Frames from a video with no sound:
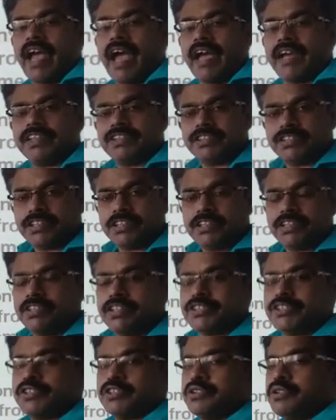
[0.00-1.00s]
action
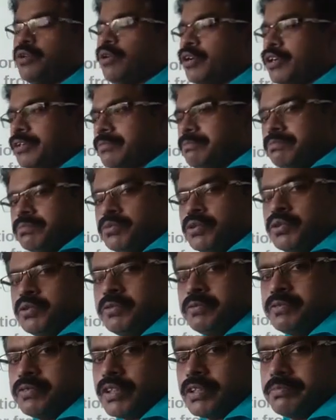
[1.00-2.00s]
does not
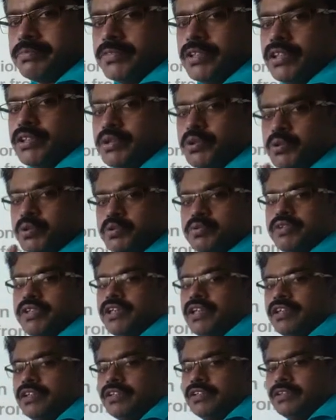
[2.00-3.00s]
move from the
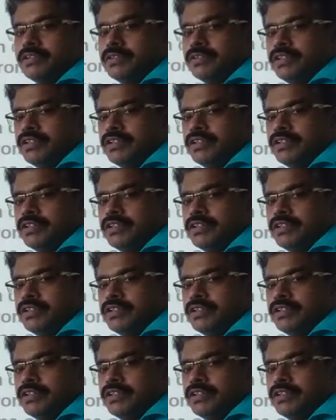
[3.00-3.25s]
doer